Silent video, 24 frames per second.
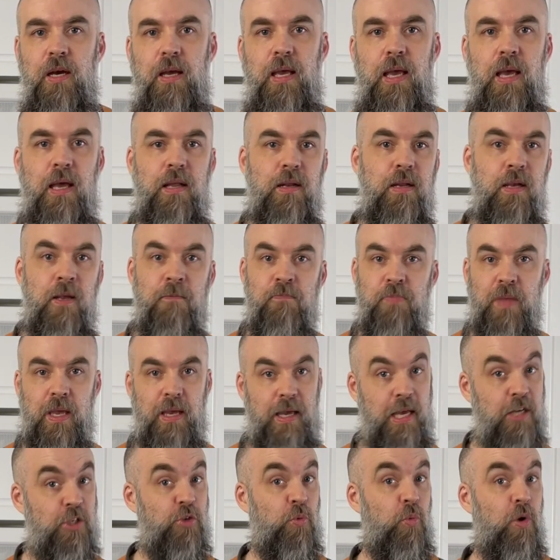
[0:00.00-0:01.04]
And in
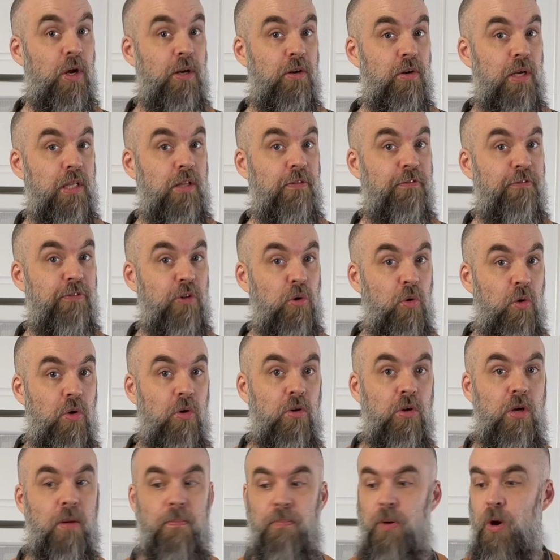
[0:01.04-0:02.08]
case you're wondering, the
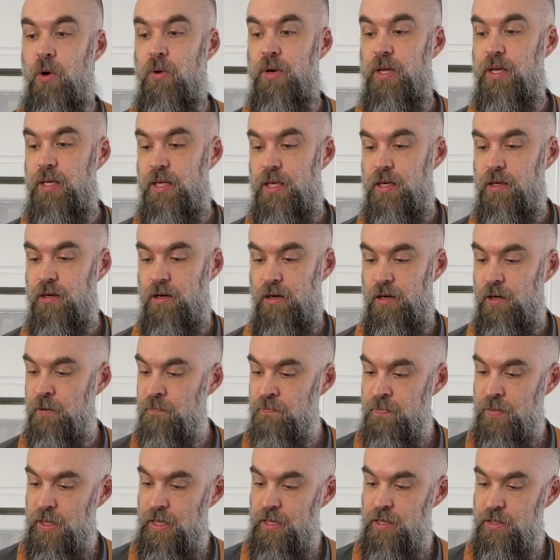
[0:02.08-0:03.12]
floral component here
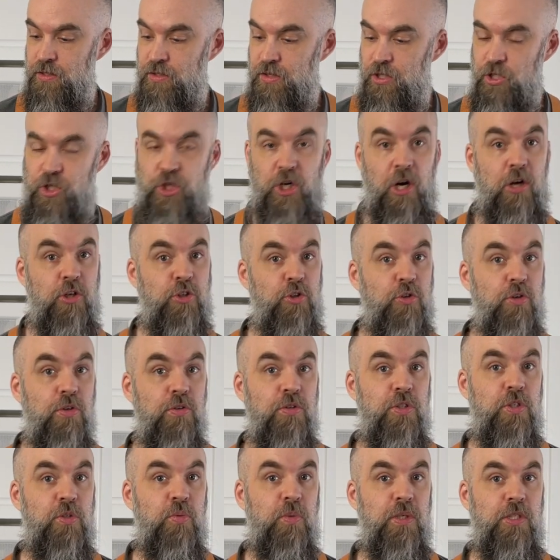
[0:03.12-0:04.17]
is the
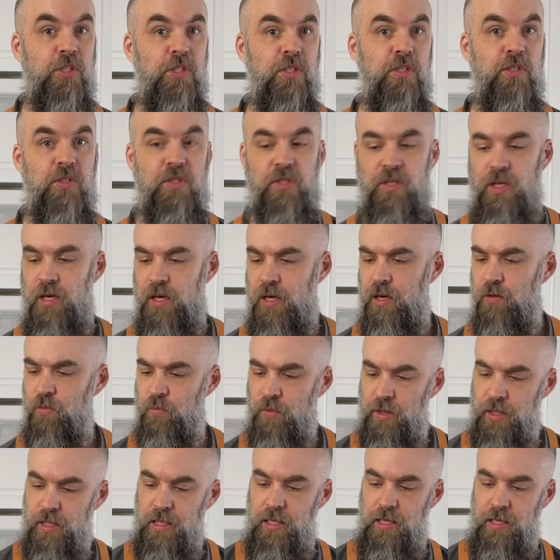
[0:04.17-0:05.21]
chartreuse, which is a
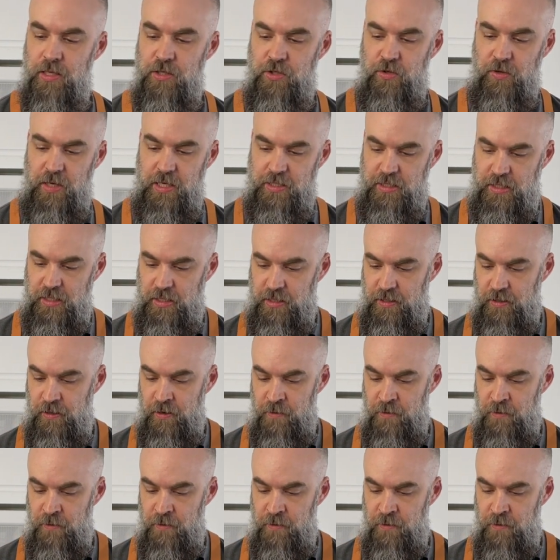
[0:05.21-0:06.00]
really interesting